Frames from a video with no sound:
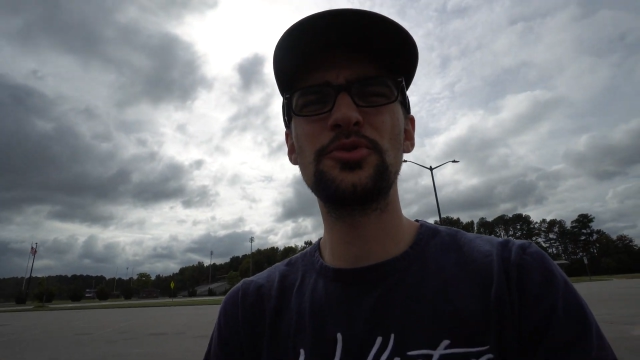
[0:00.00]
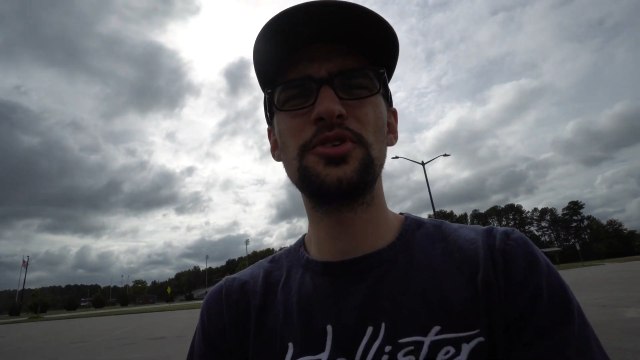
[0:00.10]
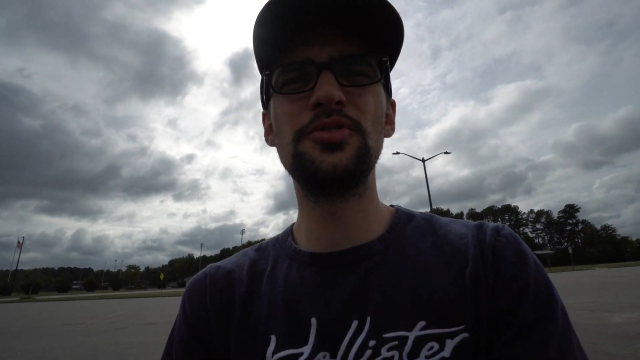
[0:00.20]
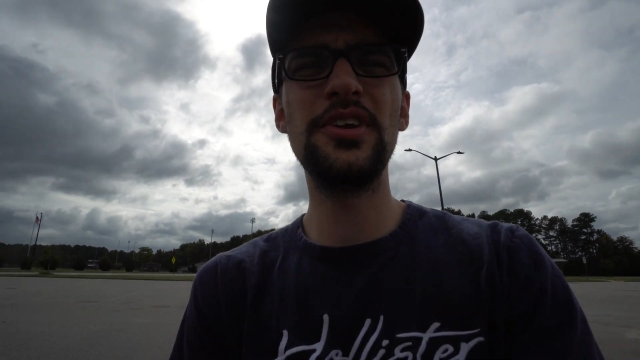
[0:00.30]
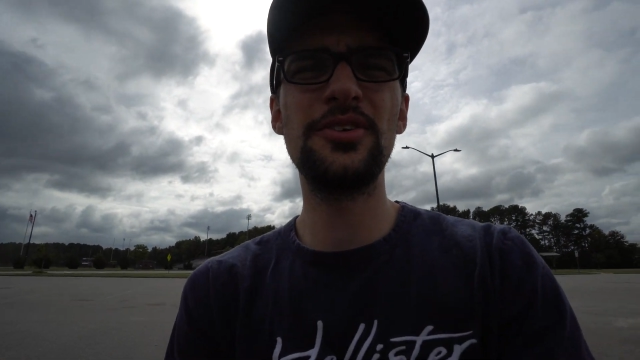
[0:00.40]
to
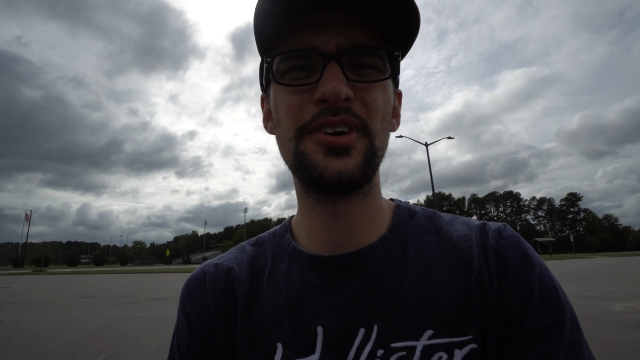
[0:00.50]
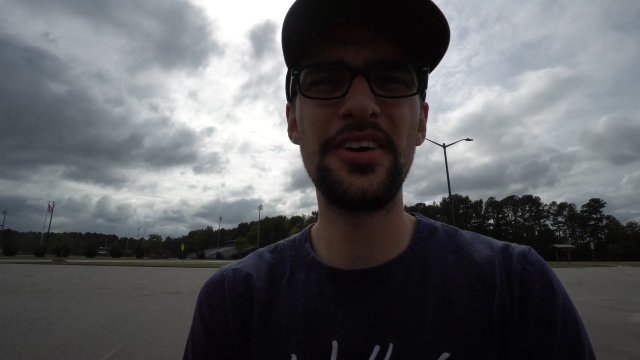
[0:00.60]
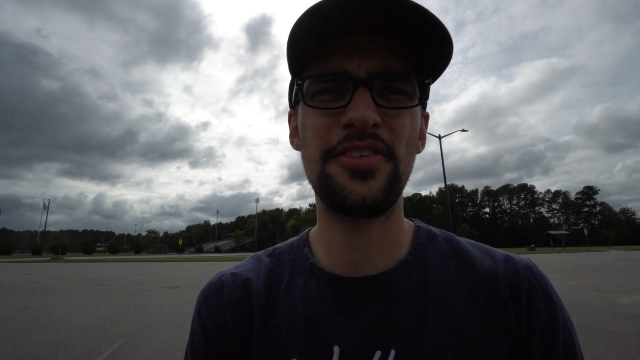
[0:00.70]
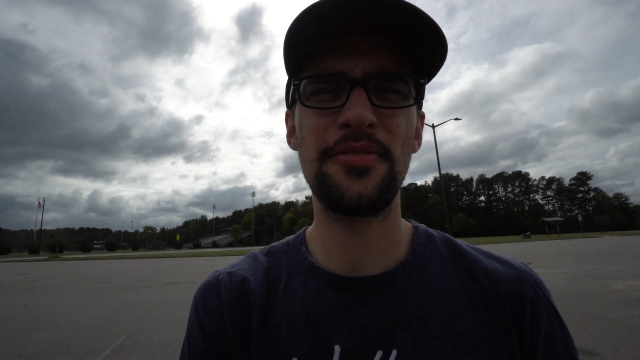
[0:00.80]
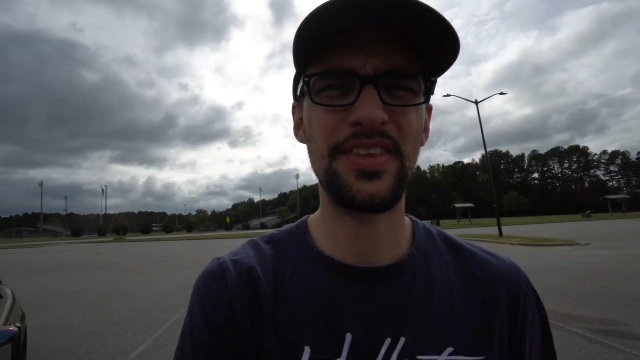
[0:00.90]
a new video,
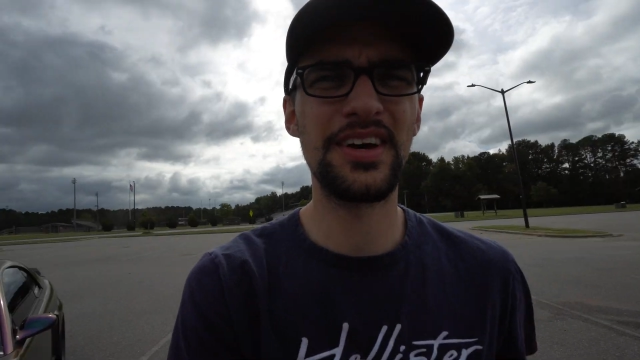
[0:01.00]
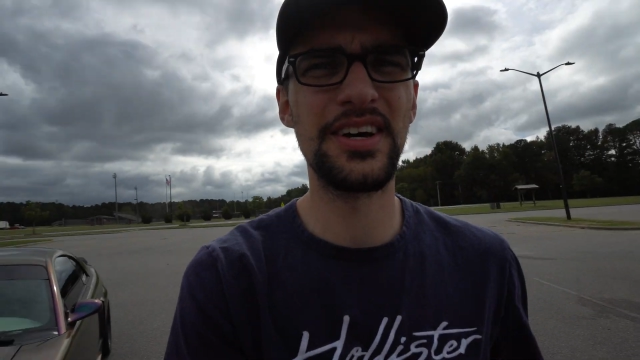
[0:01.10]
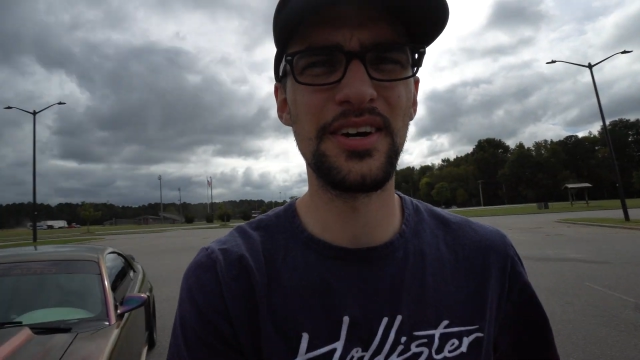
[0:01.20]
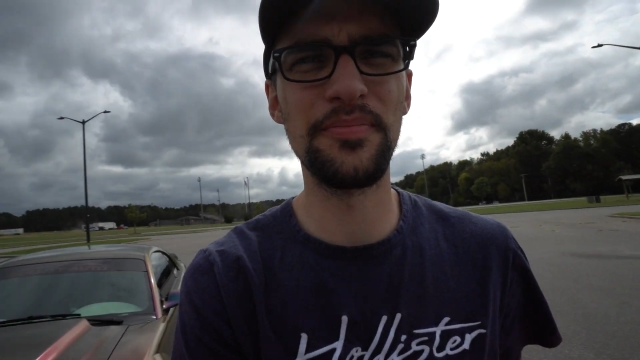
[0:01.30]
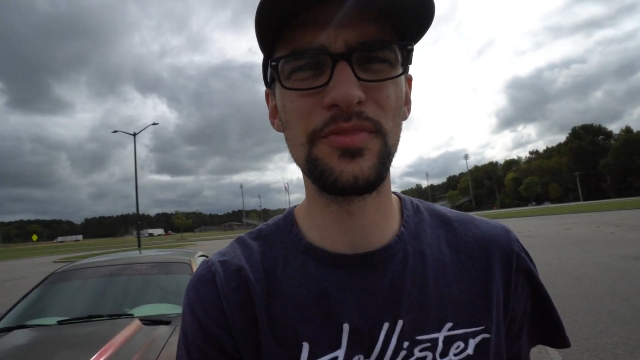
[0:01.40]
guys.
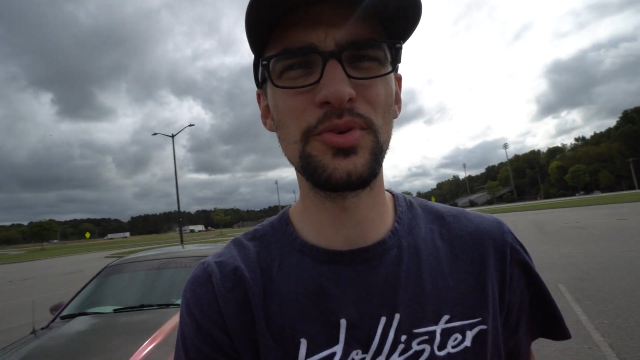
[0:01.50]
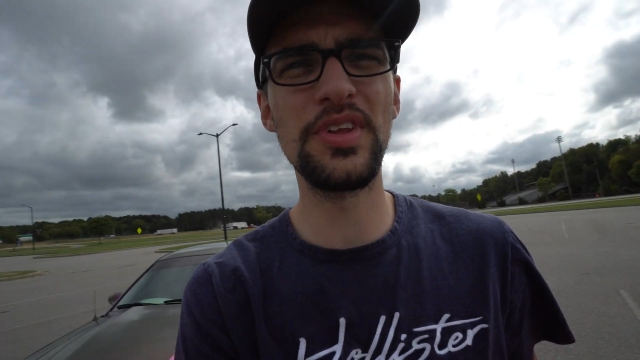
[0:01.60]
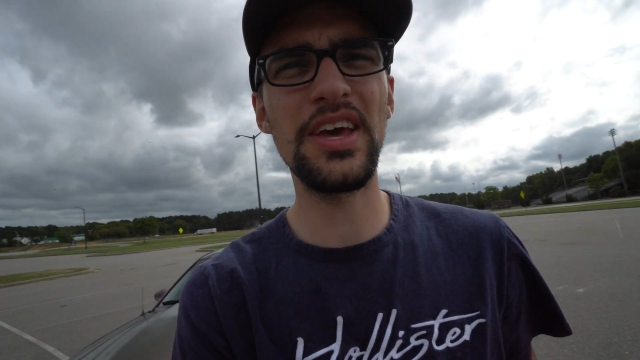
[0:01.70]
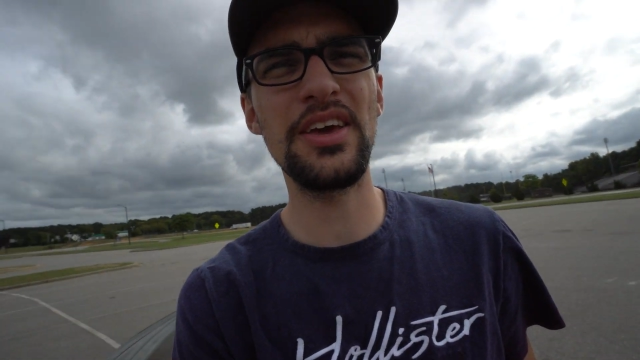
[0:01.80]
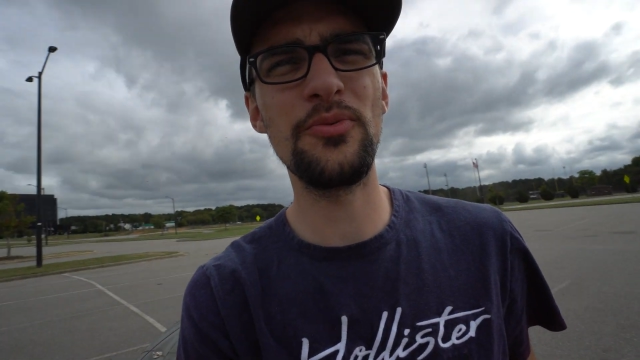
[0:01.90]
Today